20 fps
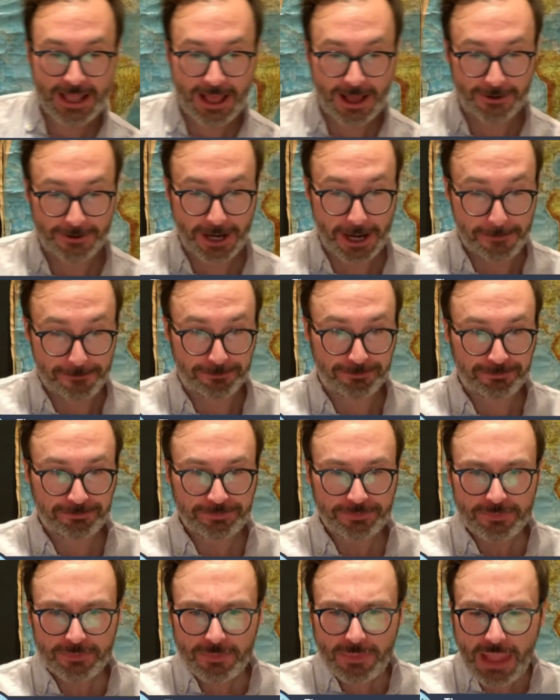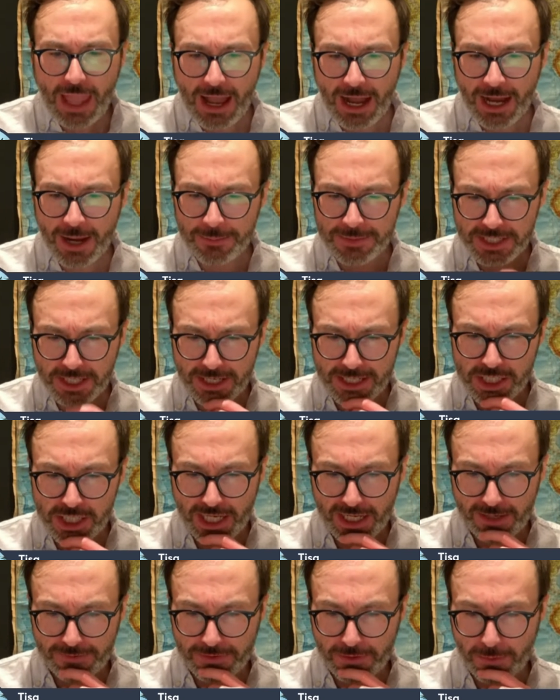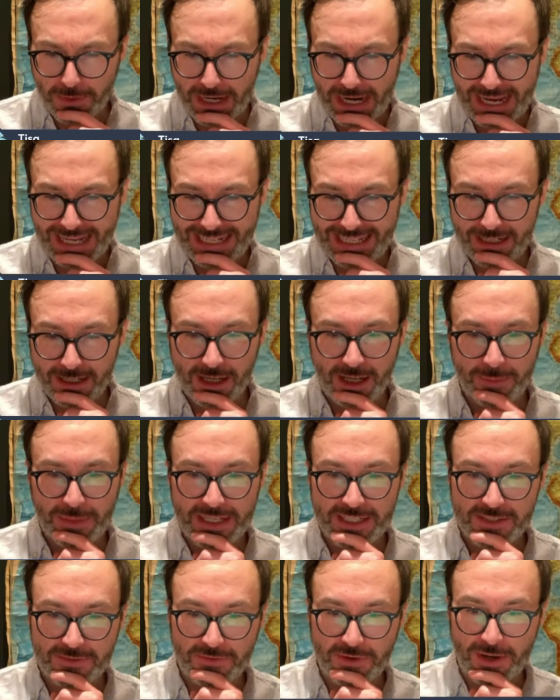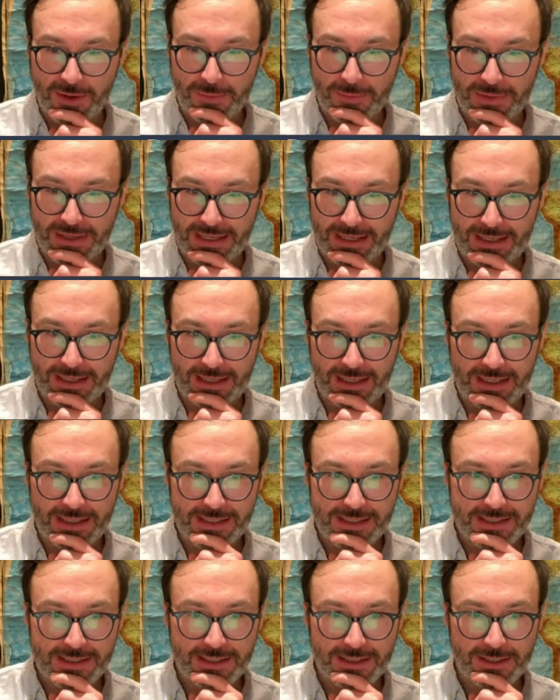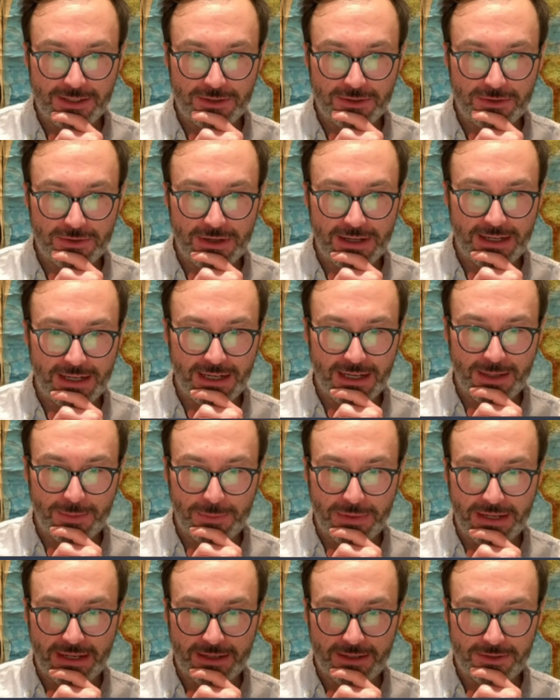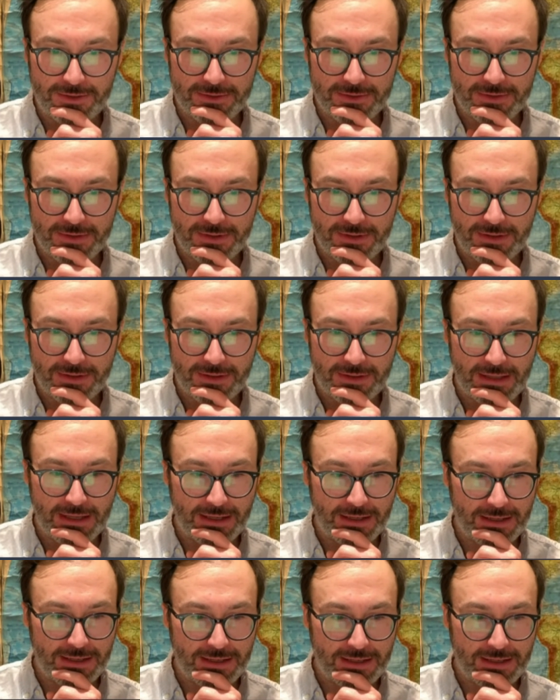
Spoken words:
Okay. I'm just going to check if there were any comments from Instagram, but I don't think